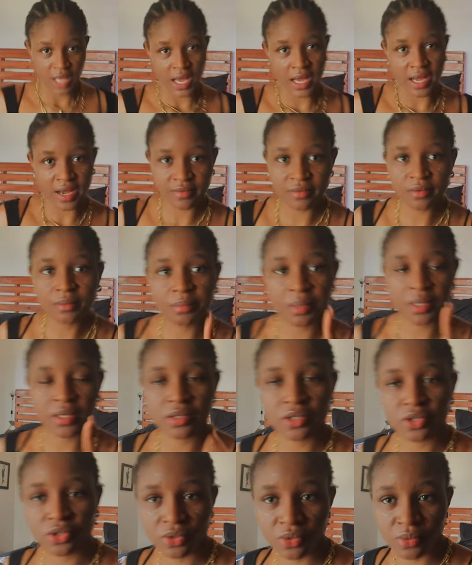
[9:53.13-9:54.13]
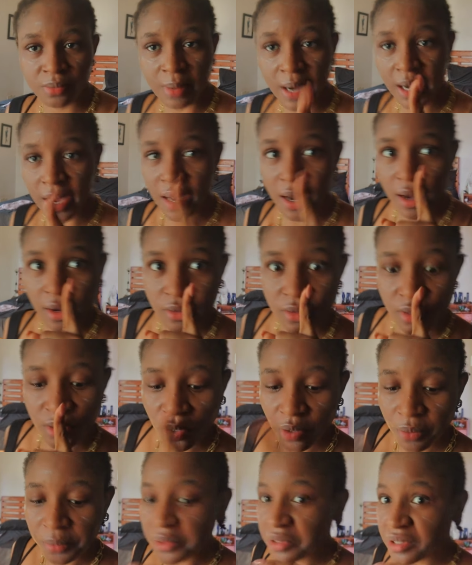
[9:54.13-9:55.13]
I haven't been to my house
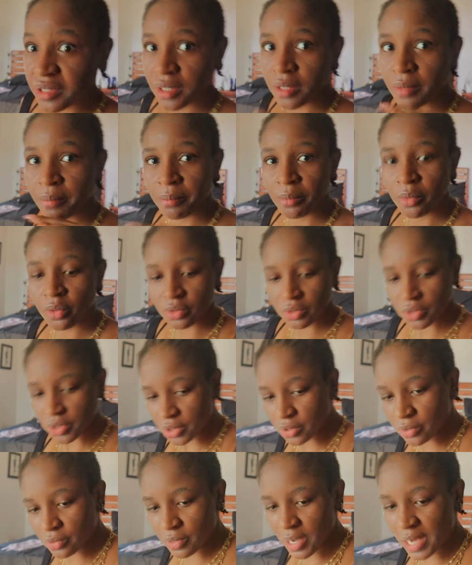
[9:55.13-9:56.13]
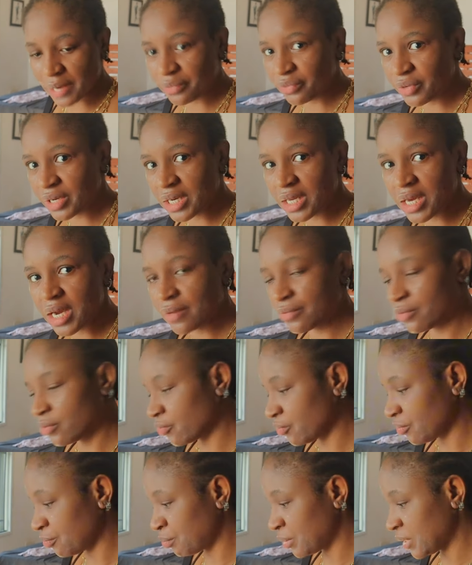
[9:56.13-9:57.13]
in almost a month, so I really have
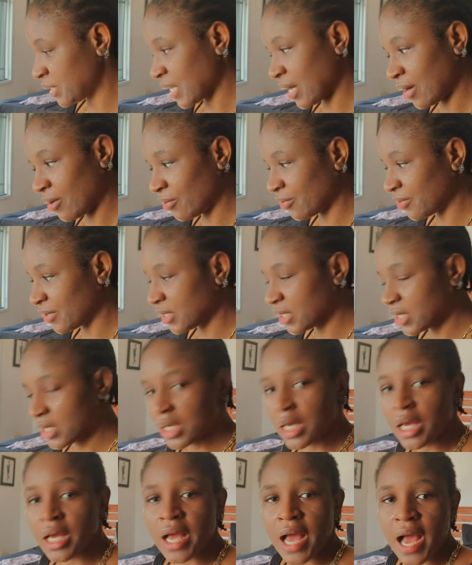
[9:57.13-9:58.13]
to repeat outfits.